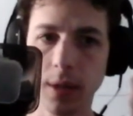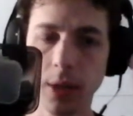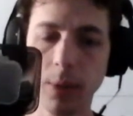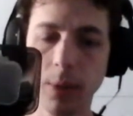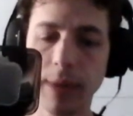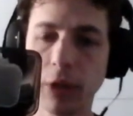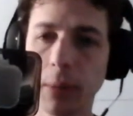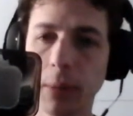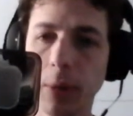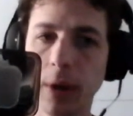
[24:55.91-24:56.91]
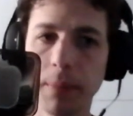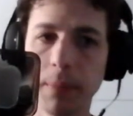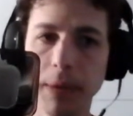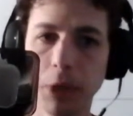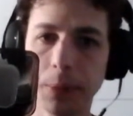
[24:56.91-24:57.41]
Nope, I have a little bit more. I
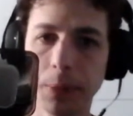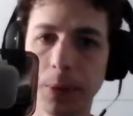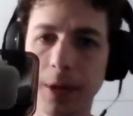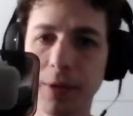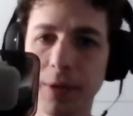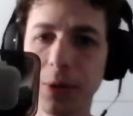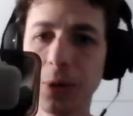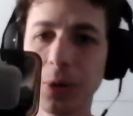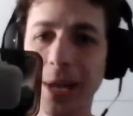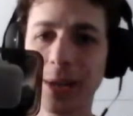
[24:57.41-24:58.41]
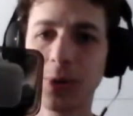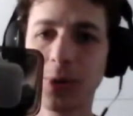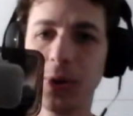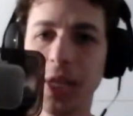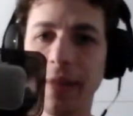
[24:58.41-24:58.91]
have a whole extra
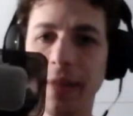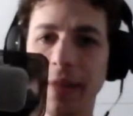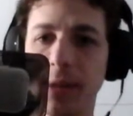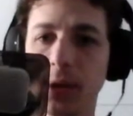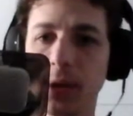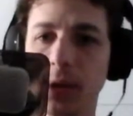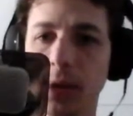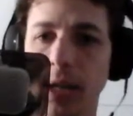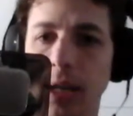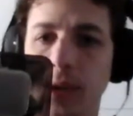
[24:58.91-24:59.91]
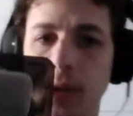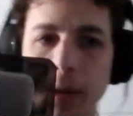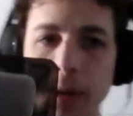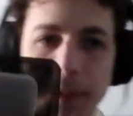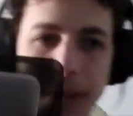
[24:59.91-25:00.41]
scene that I missed, and
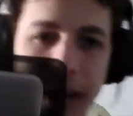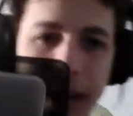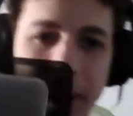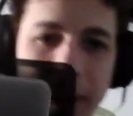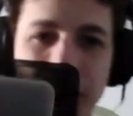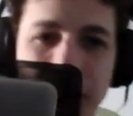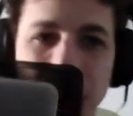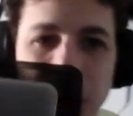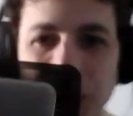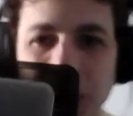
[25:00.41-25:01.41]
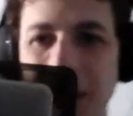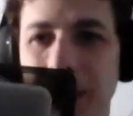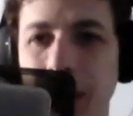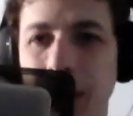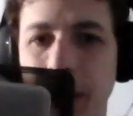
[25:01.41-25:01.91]
I don't know how I missed a whole scene,
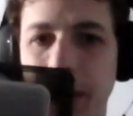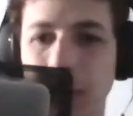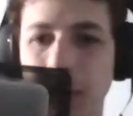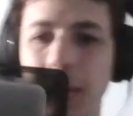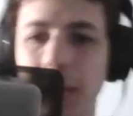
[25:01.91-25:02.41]
but here we go.